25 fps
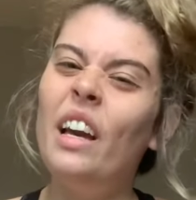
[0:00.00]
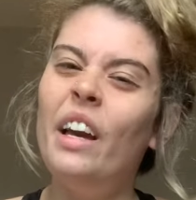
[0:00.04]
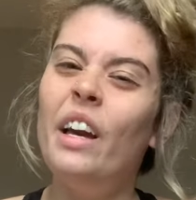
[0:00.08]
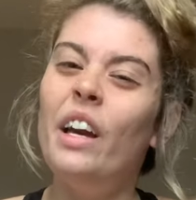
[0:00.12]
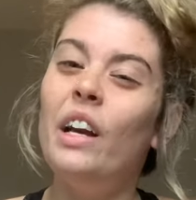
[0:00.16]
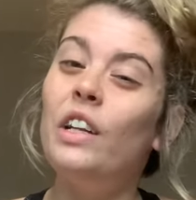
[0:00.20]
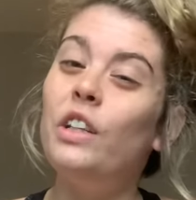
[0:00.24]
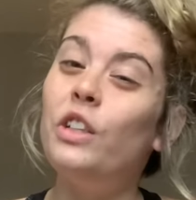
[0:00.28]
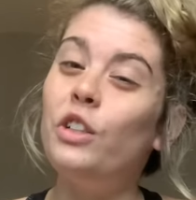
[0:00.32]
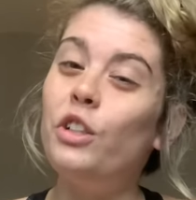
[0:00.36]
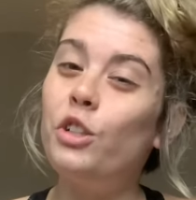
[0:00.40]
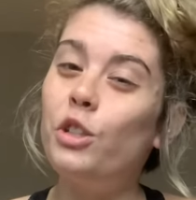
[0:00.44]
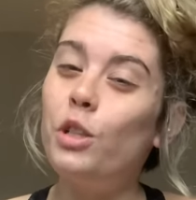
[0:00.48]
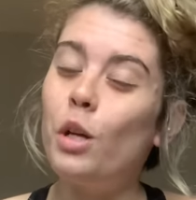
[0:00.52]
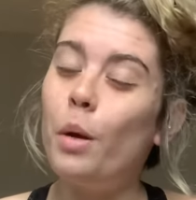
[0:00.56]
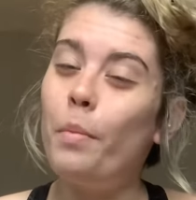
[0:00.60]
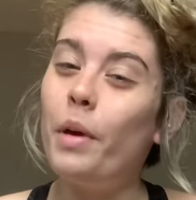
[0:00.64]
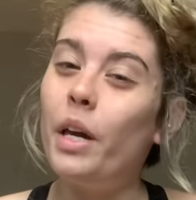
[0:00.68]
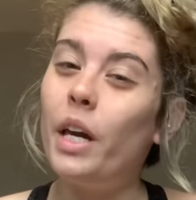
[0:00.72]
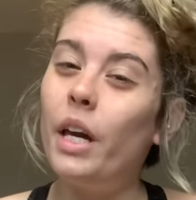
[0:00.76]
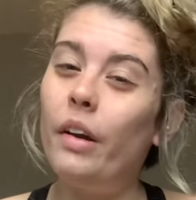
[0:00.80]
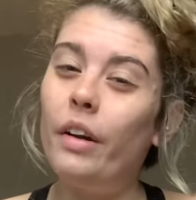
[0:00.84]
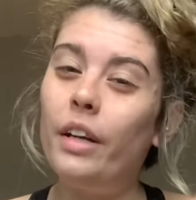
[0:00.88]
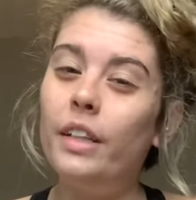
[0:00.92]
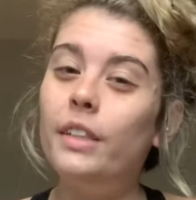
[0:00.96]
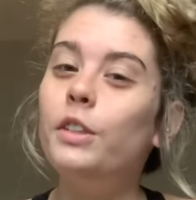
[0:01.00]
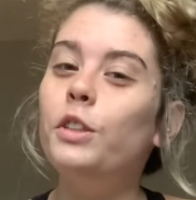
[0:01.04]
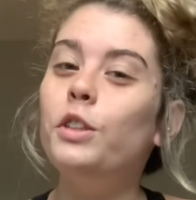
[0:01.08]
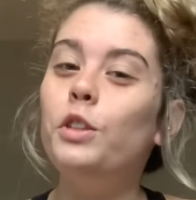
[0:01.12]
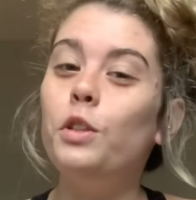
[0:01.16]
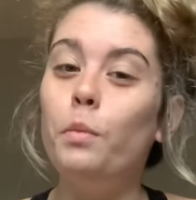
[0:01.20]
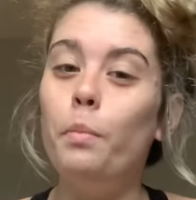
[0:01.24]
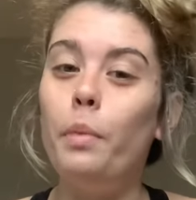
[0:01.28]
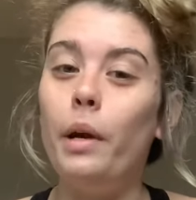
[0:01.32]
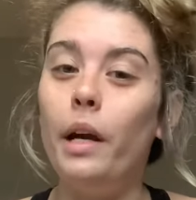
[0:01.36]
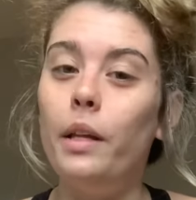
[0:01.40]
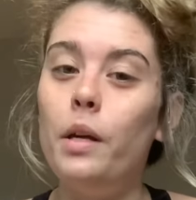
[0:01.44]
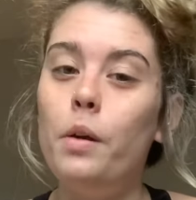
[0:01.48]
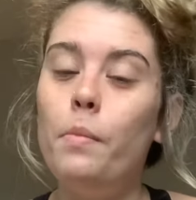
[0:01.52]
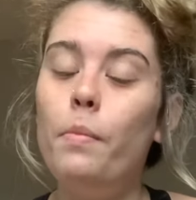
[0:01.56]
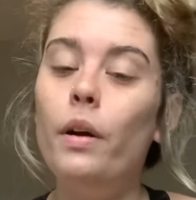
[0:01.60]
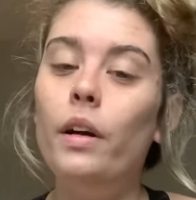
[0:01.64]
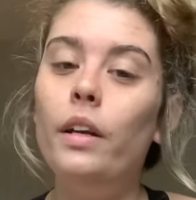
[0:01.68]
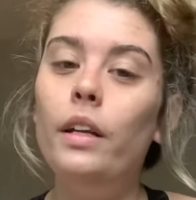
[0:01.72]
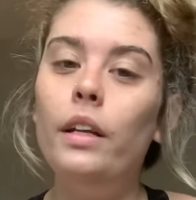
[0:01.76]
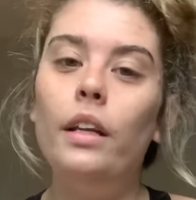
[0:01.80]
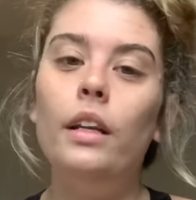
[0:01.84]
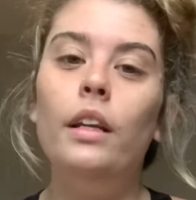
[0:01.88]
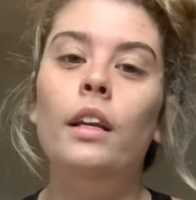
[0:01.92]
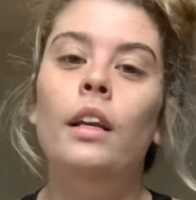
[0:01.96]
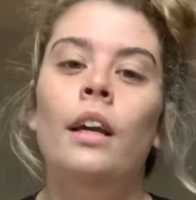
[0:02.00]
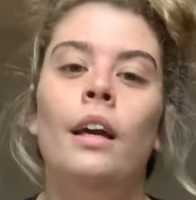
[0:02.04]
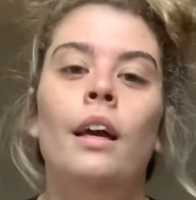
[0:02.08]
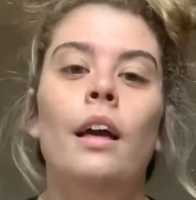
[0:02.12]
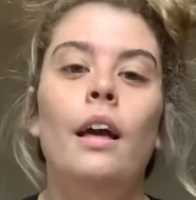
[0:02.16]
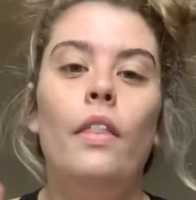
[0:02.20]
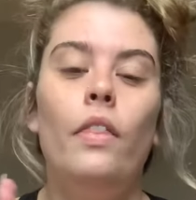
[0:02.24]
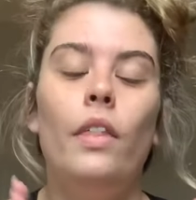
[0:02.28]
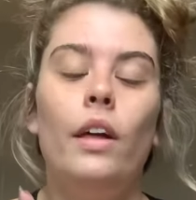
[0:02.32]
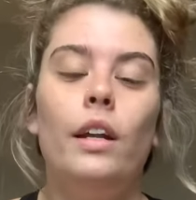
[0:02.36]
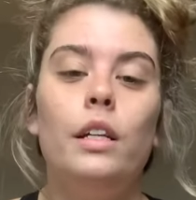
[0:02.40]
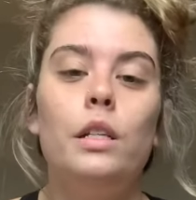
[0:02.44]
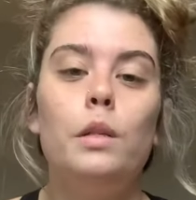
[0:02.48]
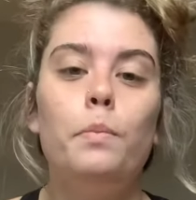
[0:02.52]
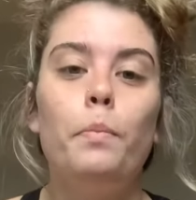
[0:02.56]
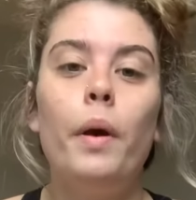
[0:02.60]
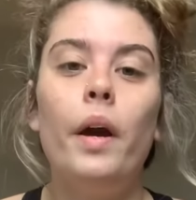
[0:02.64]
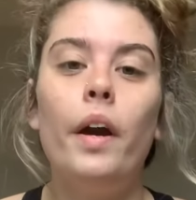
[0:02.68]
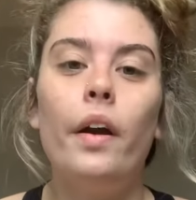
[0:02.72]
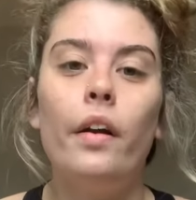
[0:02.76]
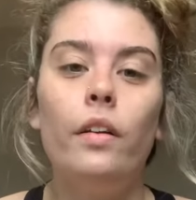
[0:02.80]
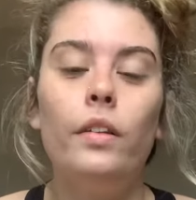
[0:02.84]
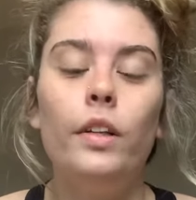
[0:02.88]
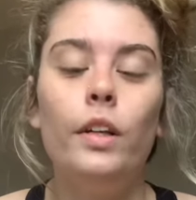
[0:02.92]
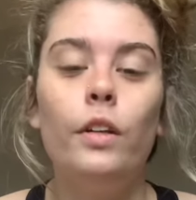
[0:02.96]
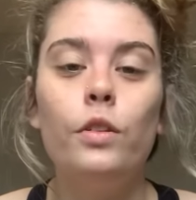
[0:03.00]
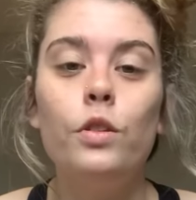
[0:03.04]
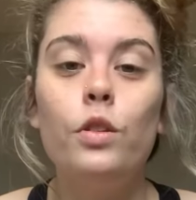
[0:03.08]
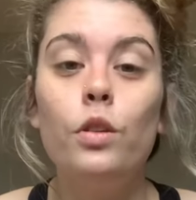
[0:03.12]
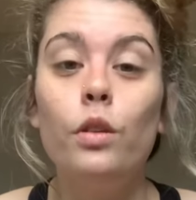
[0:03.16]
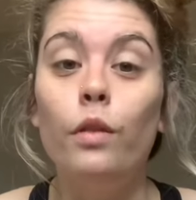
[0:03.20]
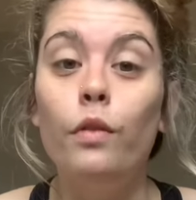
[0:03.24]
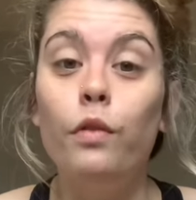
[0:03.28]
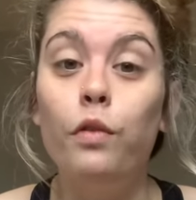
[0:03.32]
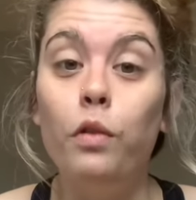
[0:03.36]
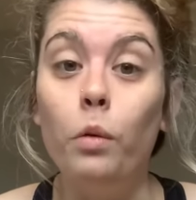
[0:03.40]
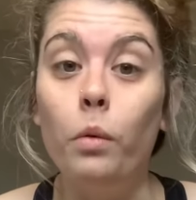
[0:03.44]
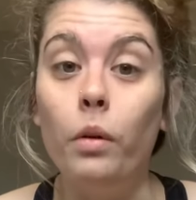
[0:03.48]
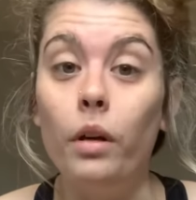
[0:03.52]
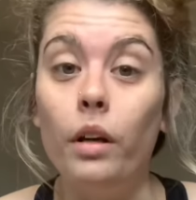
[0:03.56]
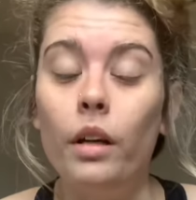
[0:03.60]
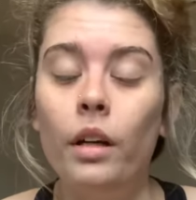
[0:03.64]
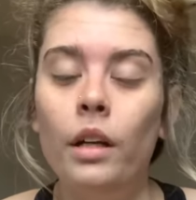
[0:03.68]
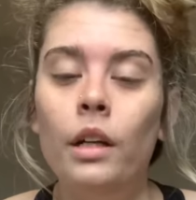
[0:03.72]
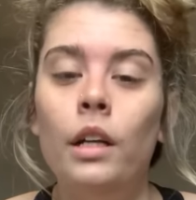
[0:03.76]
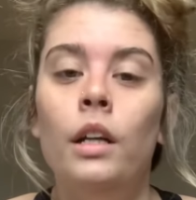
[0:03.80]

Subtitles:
your stomach area or your belly button that it's parallel to the floor.